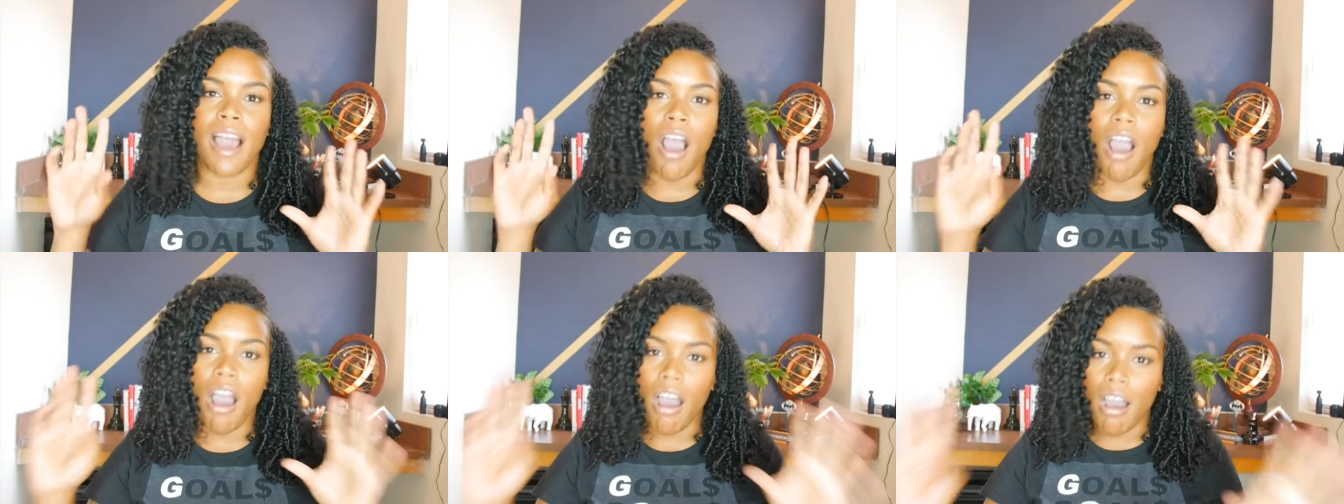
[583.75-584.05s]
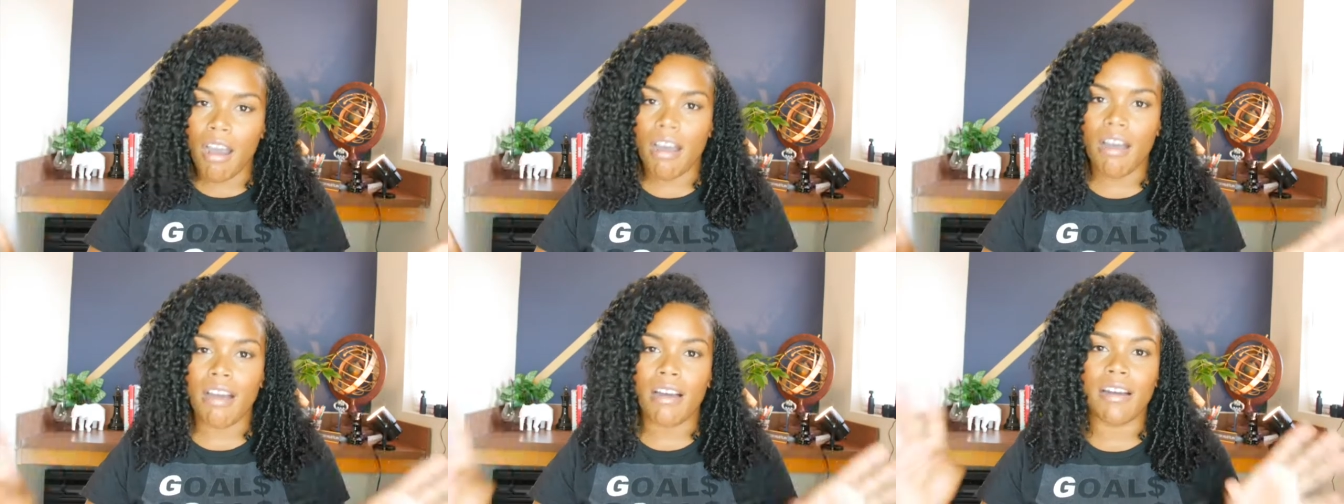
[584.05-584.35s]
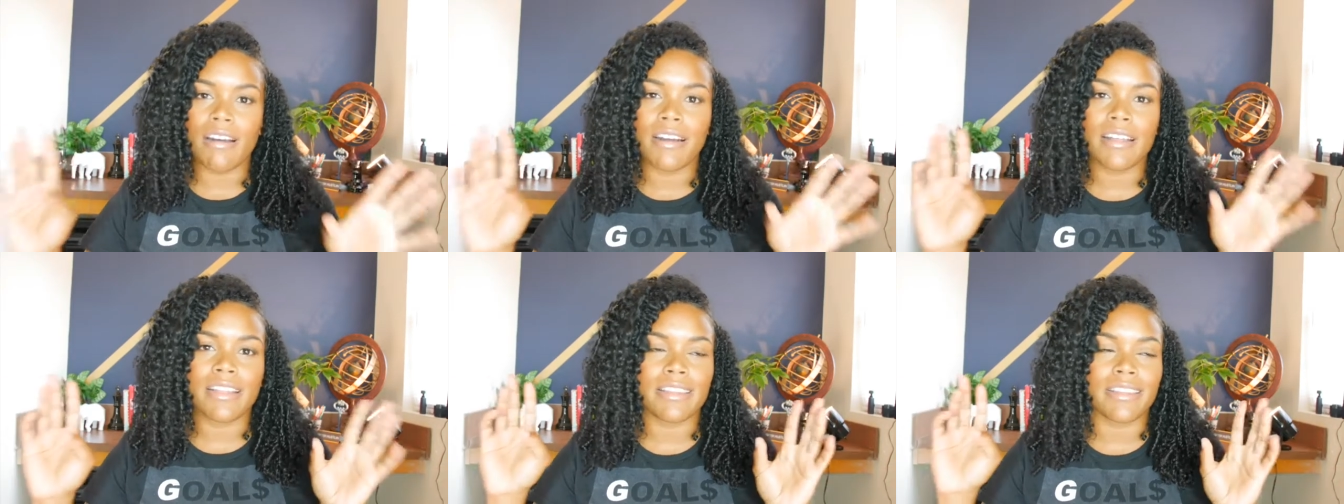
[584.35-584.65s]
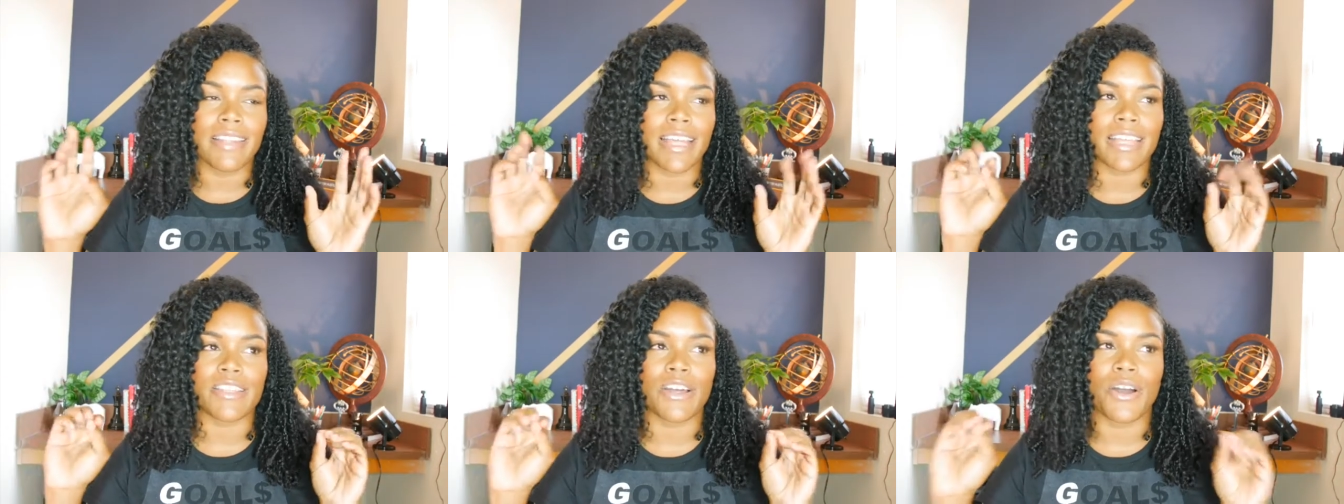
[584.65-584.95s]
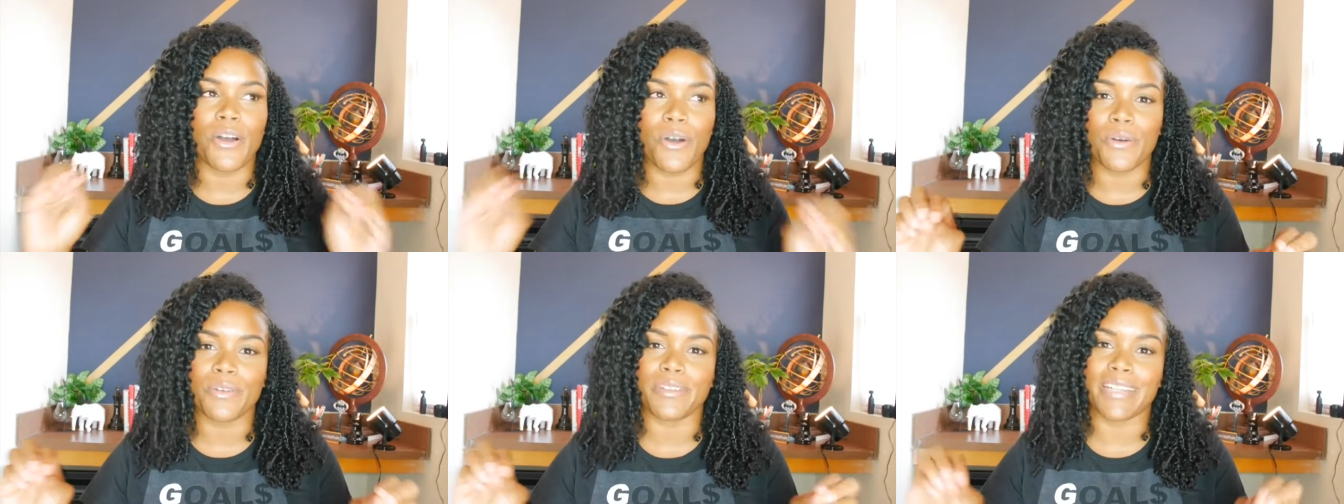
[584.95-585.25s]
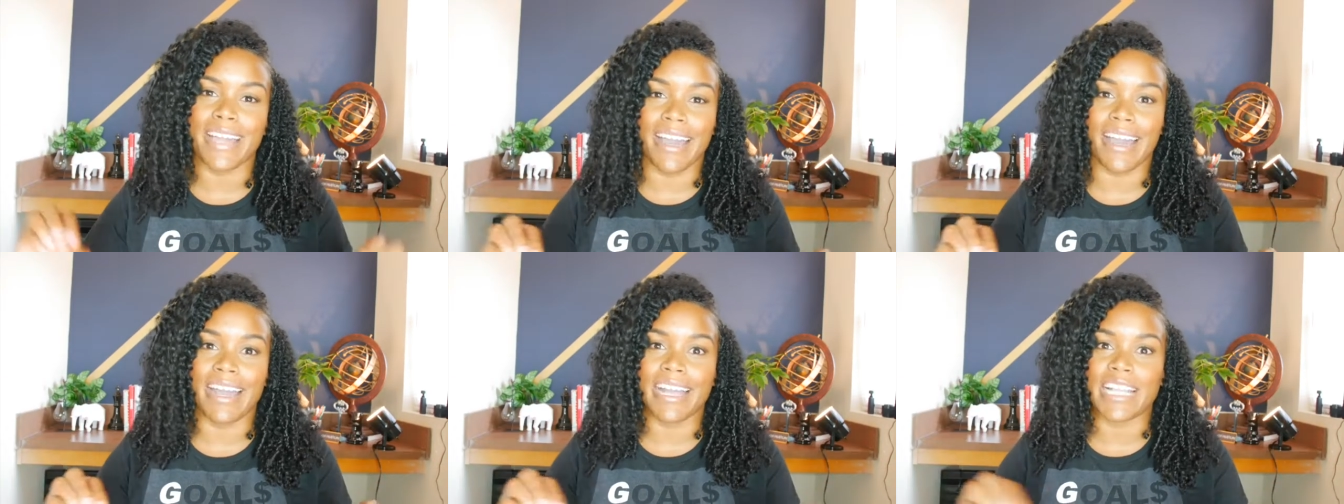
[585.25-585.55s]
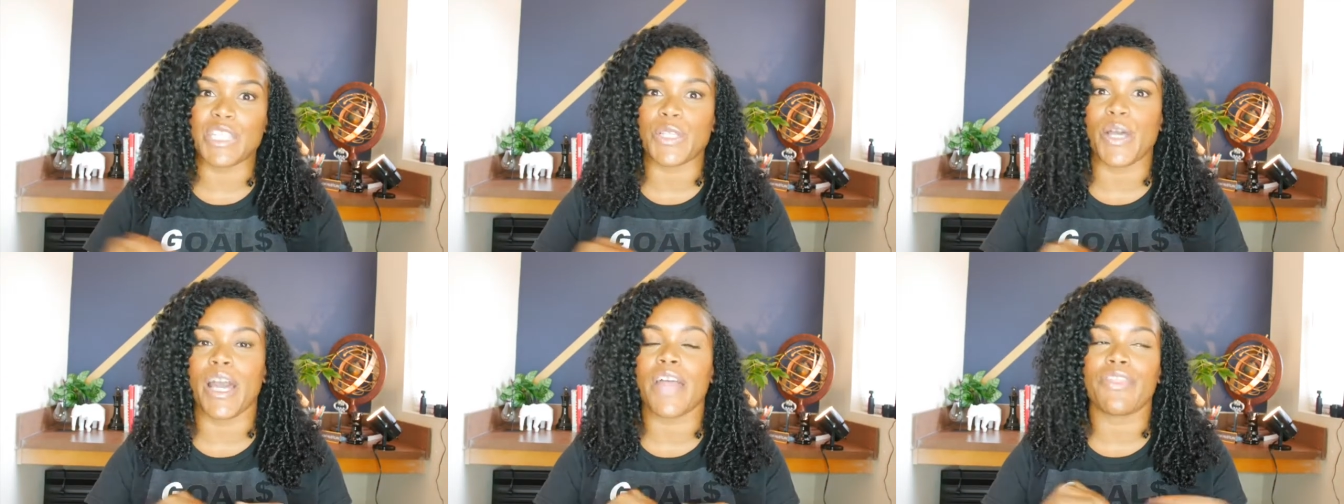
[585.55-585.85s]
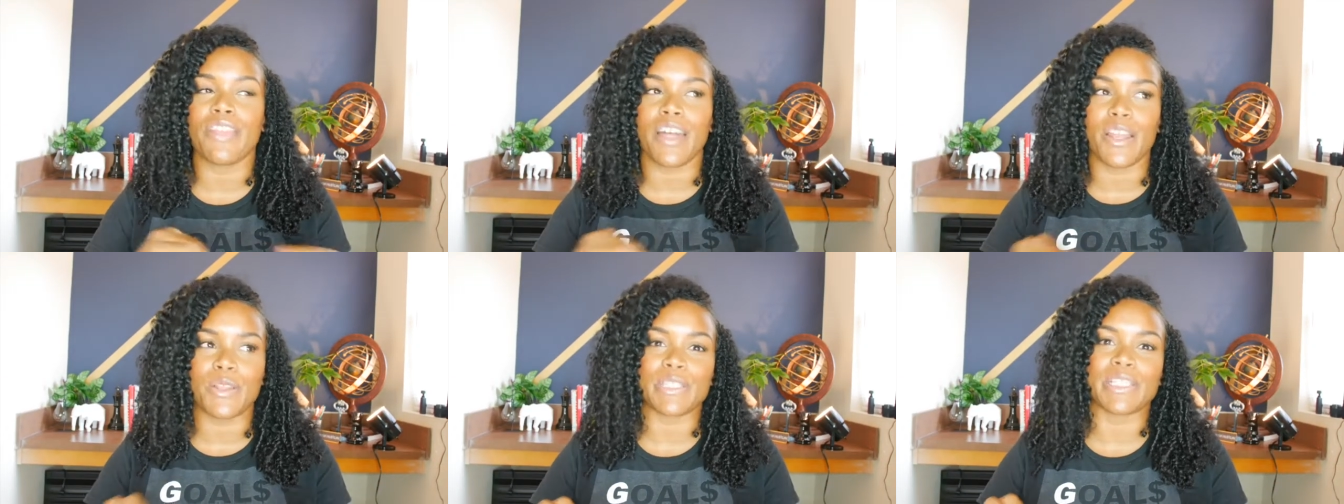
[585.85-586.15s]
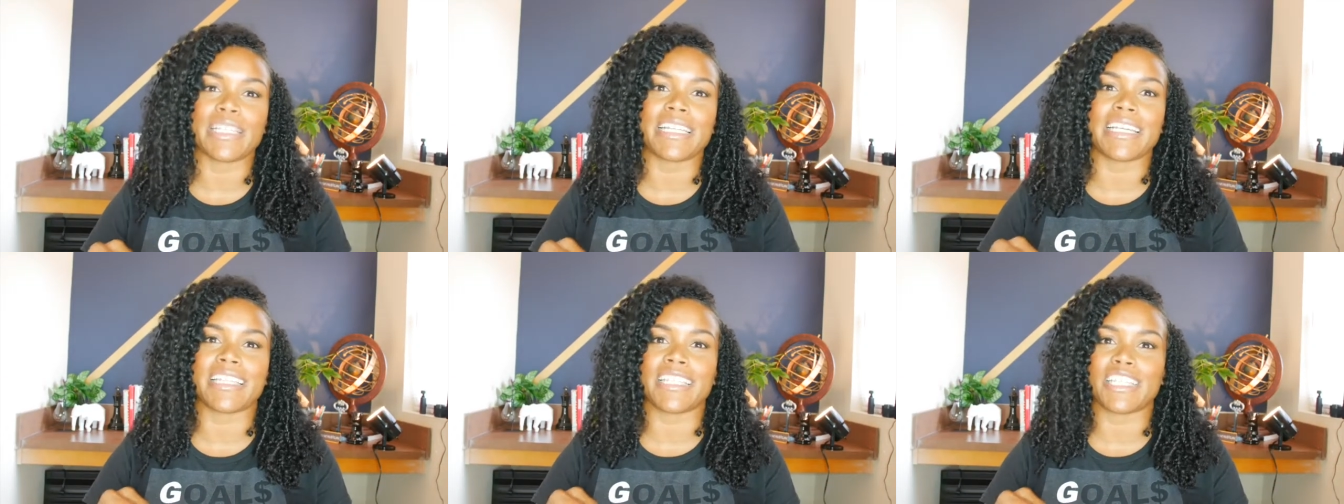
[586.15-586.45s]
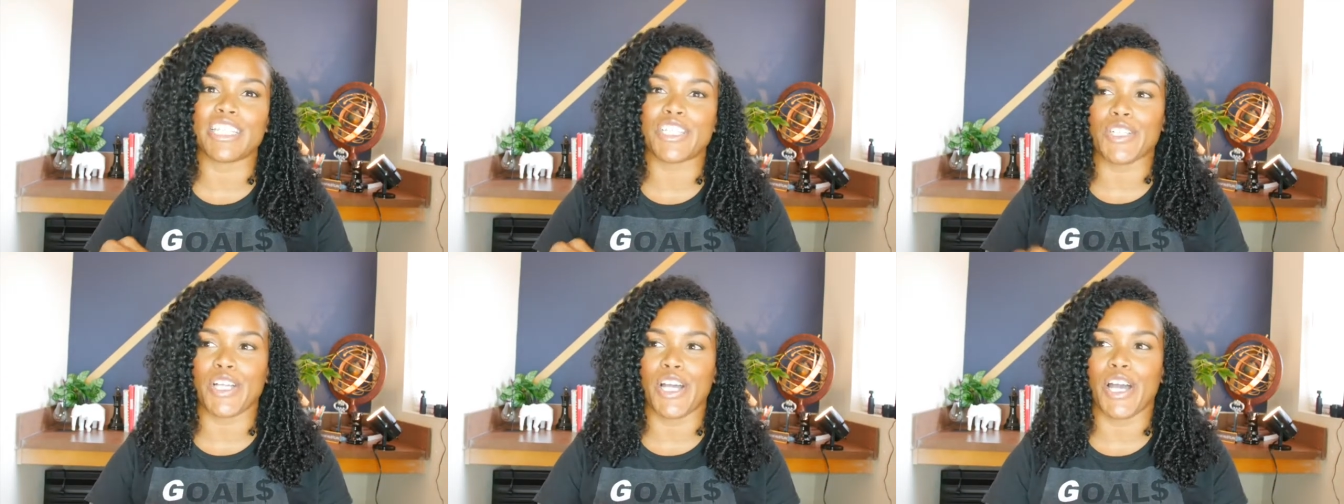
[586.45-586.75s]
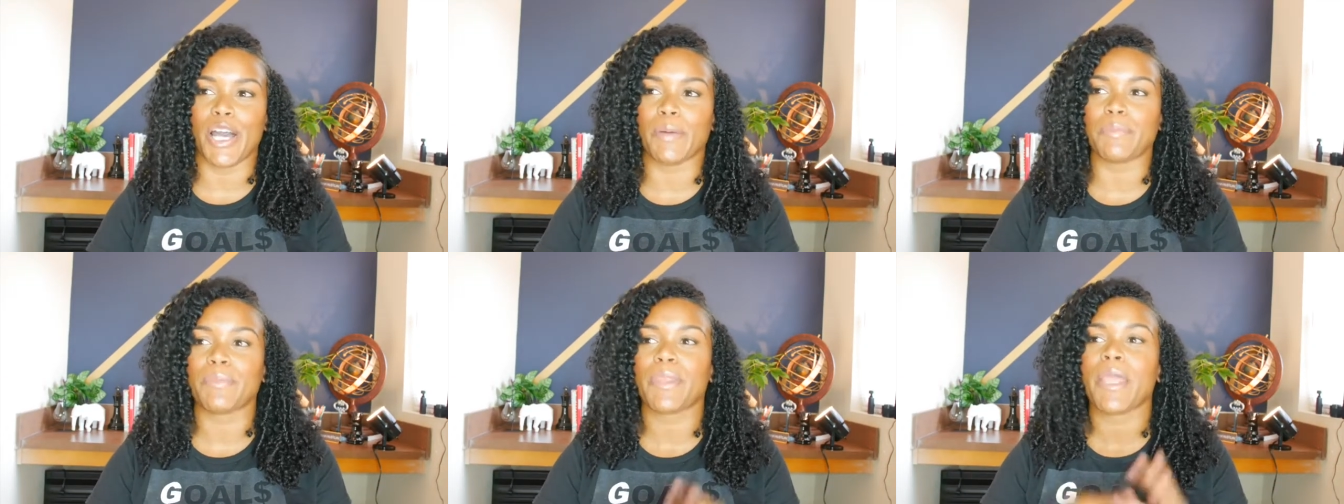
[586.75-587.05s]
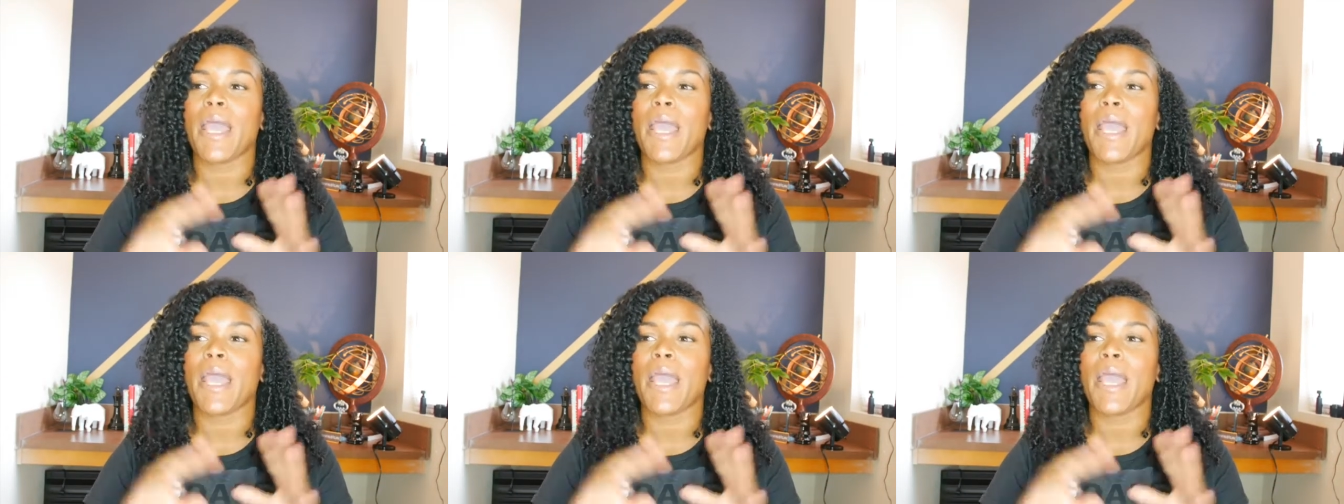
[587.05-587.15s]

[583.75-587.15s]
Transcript: all like the whole nine so i thought i was going to get this job